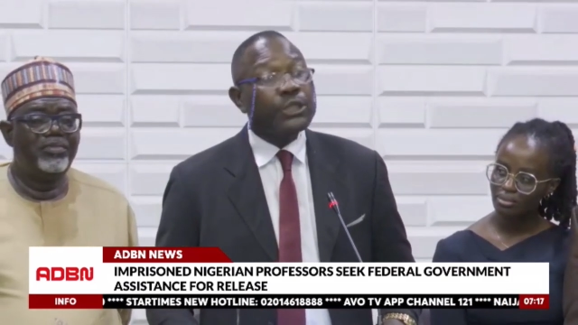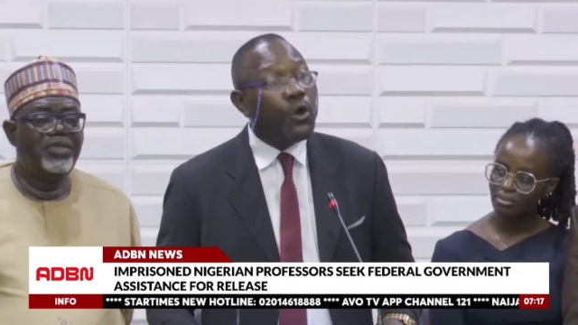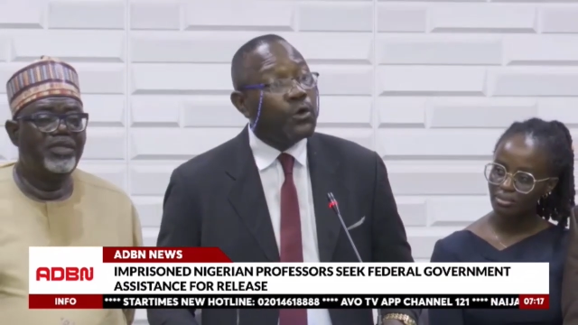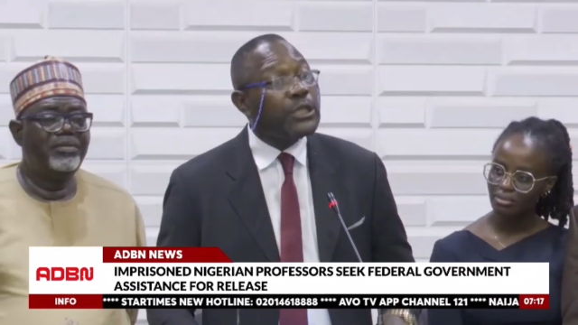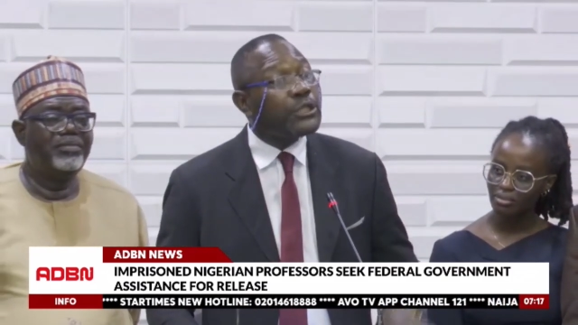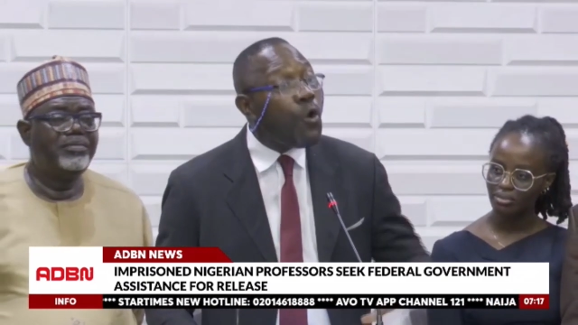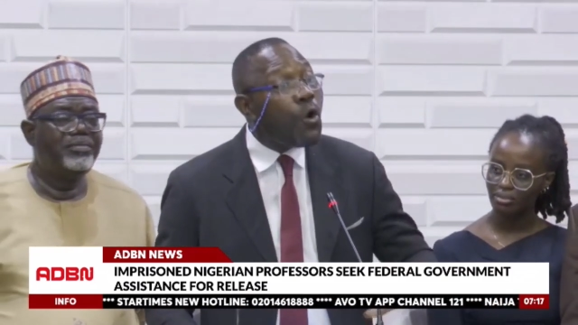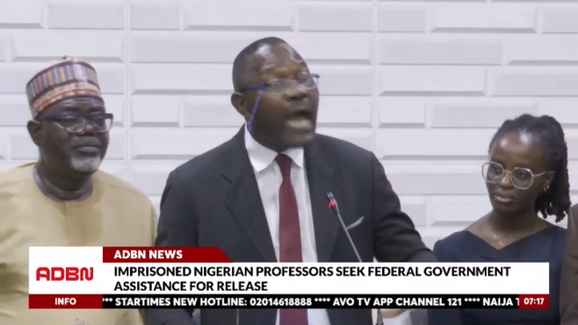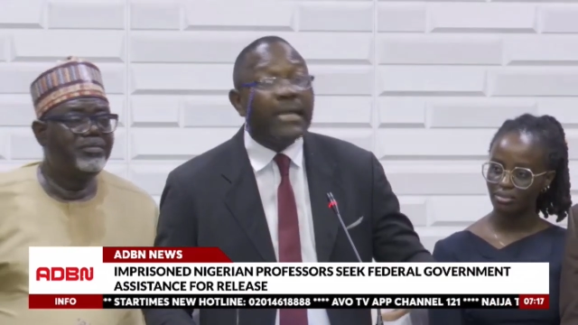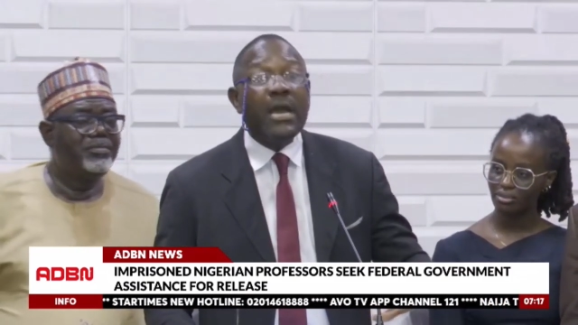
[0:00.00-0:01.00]
Speaker 1: So this
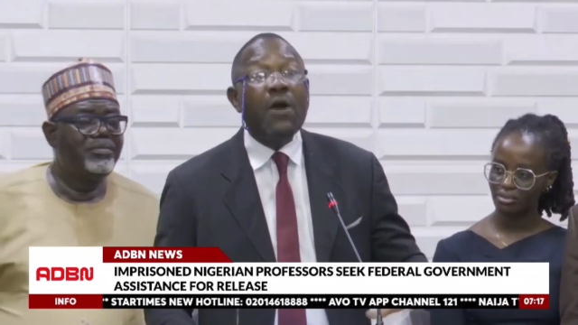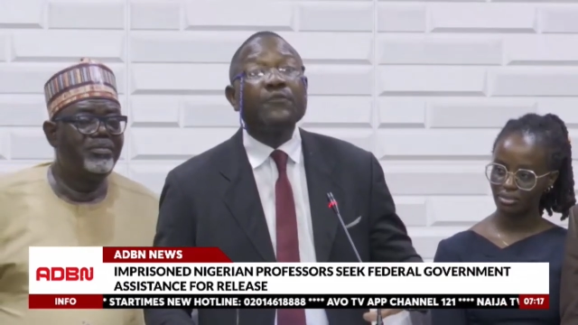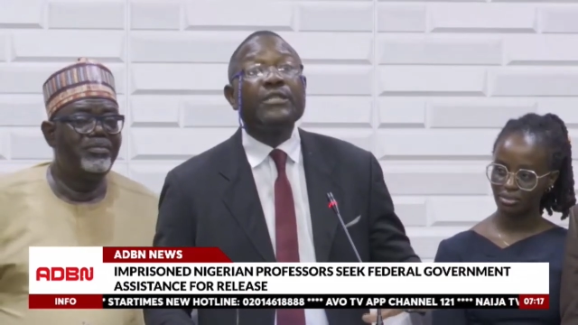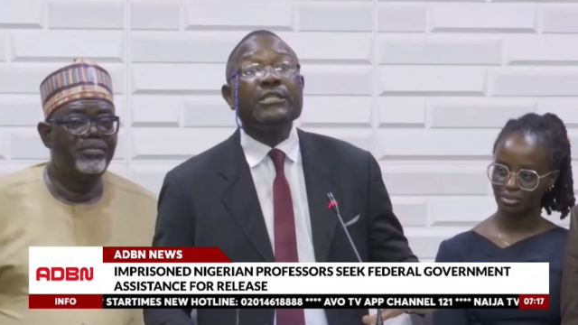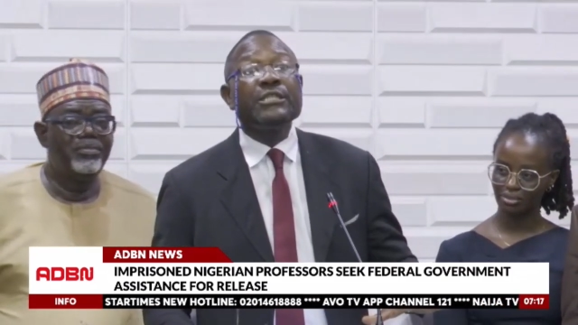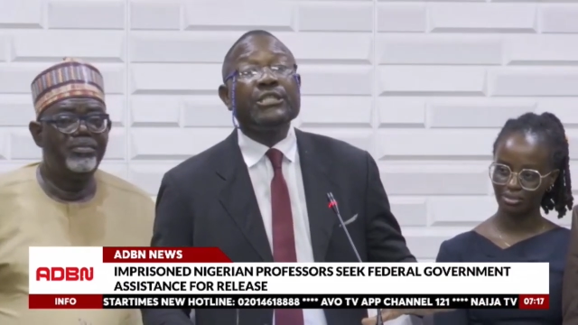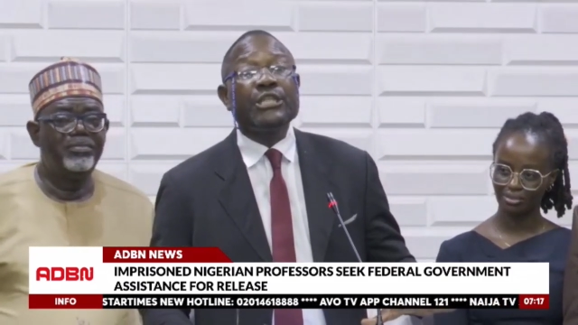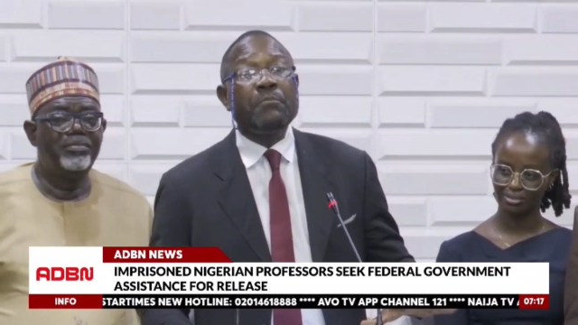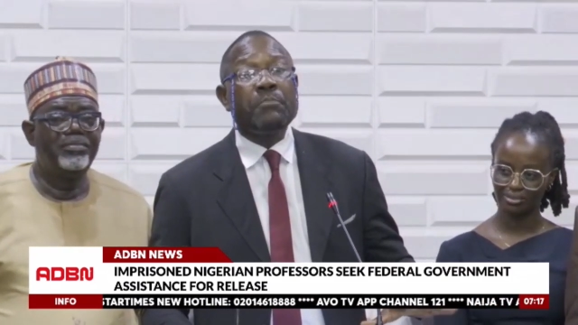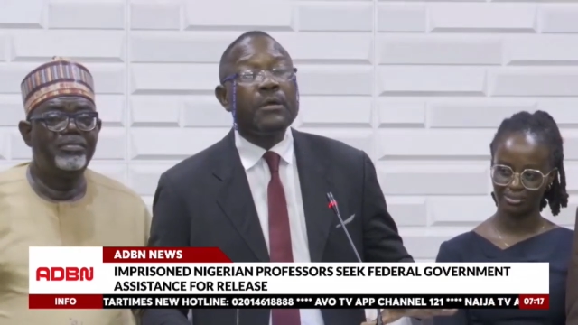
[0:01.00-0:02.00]
whole idea of
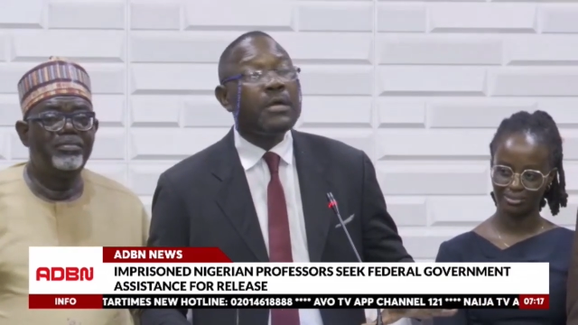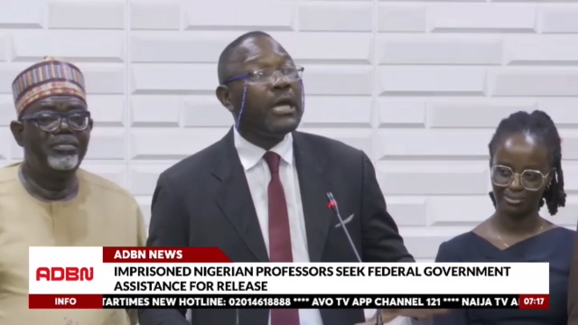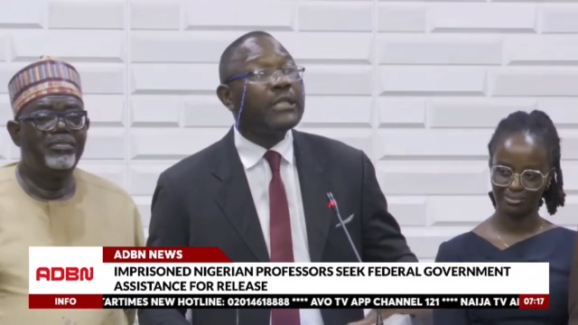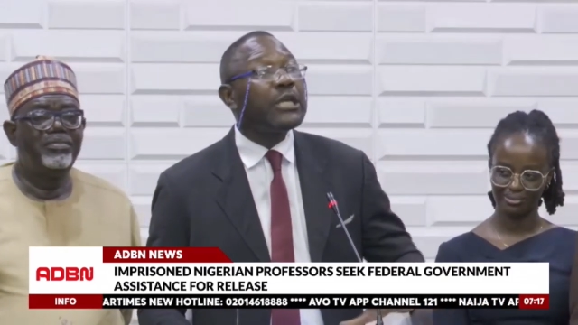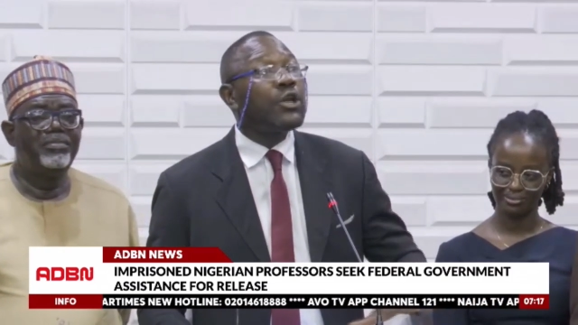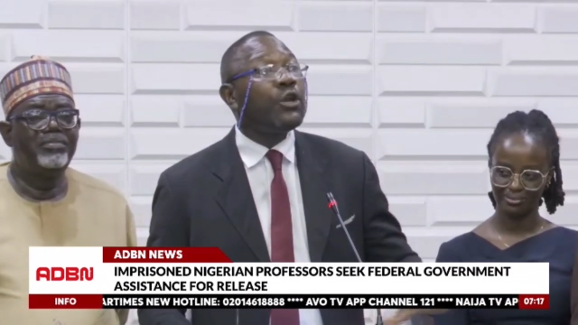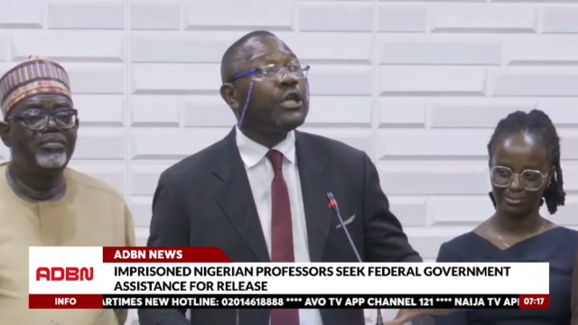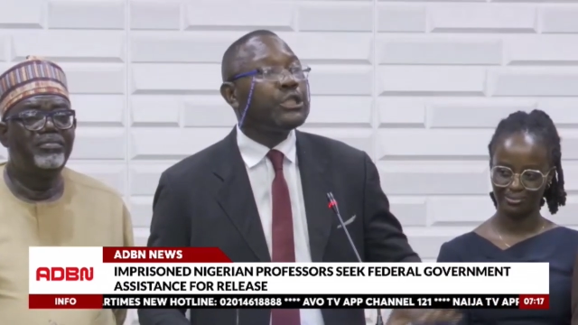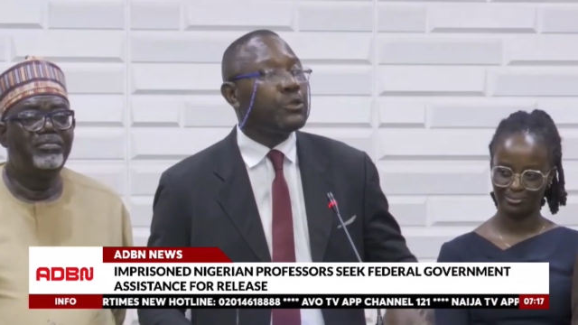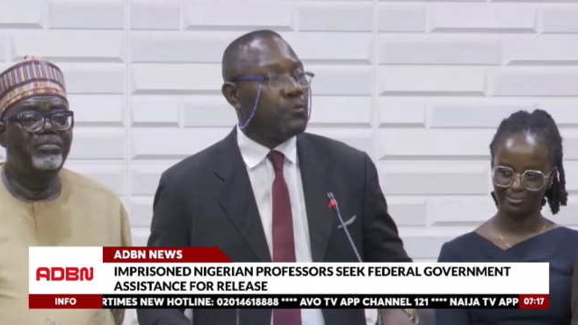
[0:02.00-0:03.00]
citizenship, it's a
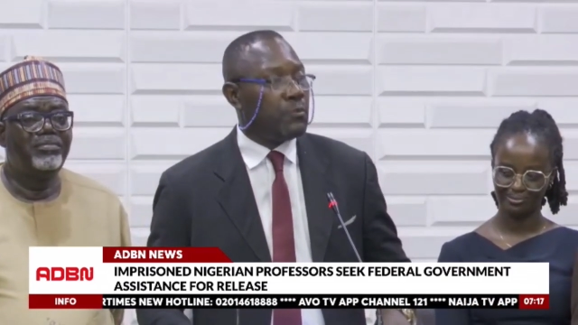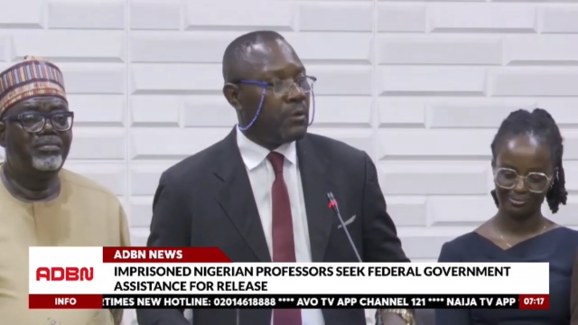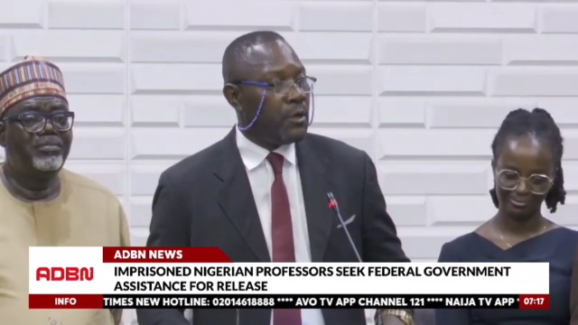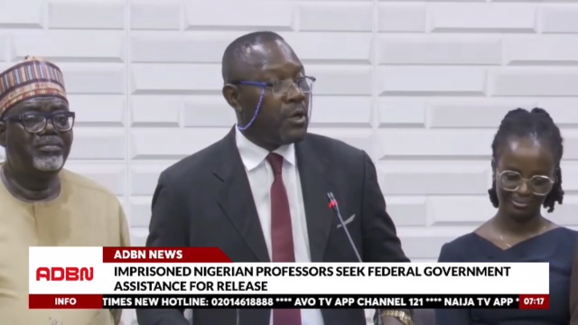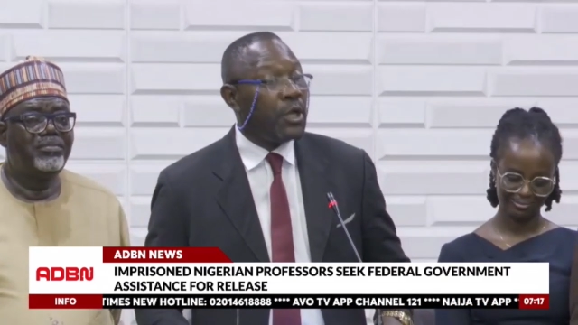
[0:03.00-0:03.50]
non-issue.